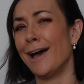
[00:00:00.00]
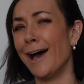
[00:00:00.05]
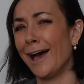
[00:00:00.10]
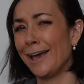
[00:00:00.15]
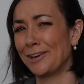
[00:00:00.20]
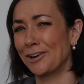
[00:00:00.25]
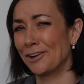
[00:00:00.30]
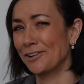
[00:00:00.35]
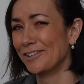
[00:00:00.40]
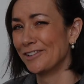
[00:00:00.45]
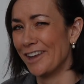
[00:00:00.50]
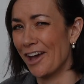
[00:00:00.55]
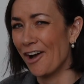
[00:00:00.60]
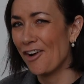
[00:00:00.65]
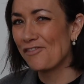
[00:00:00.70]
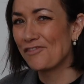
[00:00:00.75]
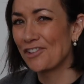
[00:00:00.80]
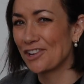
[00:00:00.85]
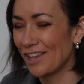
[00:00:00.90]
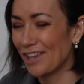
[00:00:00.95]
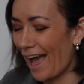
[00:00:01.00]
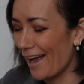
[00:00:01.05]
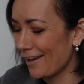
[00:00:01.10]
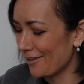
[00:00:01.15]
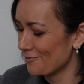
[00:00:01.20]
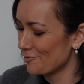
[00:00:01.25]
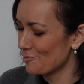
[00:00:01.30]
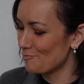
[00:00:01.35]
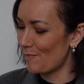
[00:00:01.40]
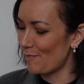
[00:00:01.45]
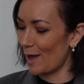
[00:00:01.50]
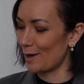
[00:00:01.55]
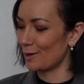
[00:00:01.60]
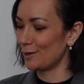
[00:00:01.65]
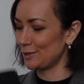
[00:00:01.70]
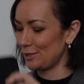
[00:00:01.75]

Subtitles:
I don't know, for lack of a better